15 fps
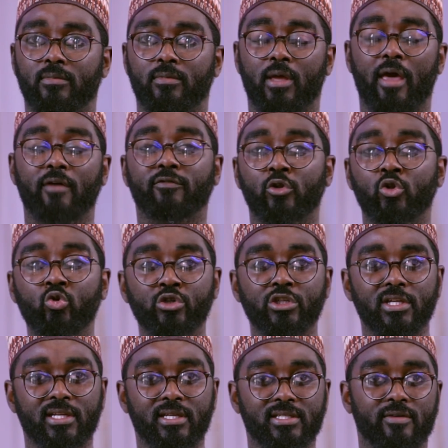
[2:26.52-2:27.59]

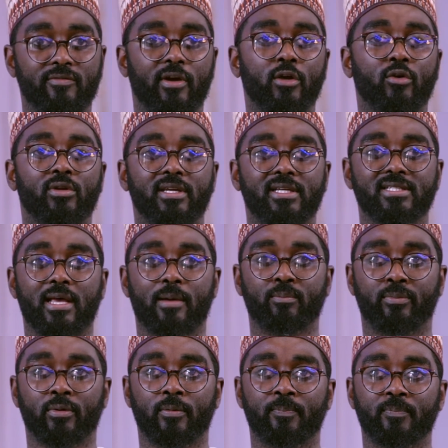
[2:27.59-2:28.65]
evolution is a very good
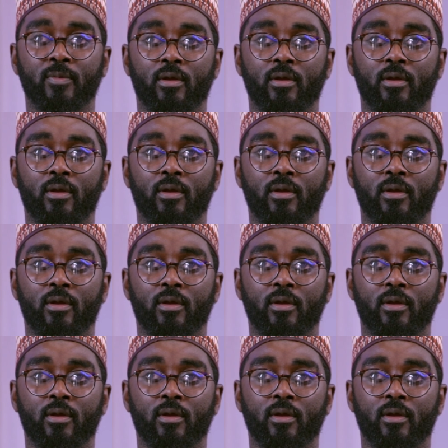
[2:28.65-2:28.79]
example.